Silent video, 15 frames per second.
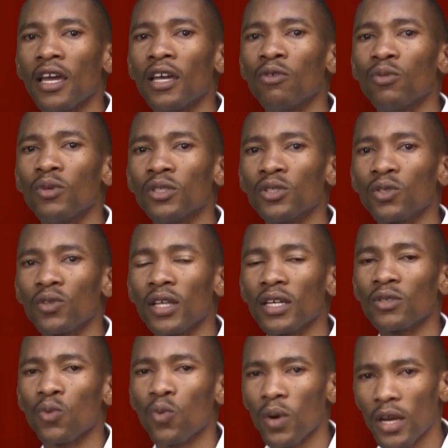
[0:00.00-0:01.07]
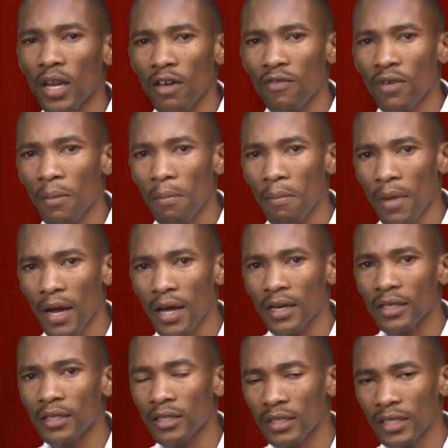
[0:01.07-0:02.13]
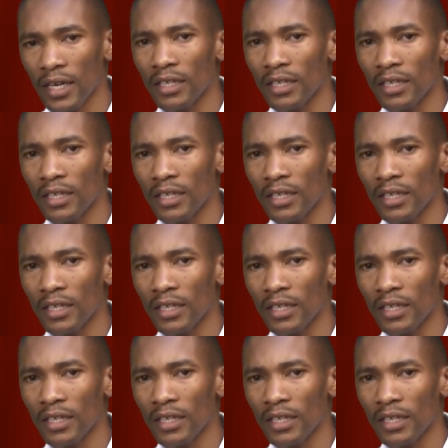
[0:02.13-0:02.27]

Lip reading: And we saw that whenever man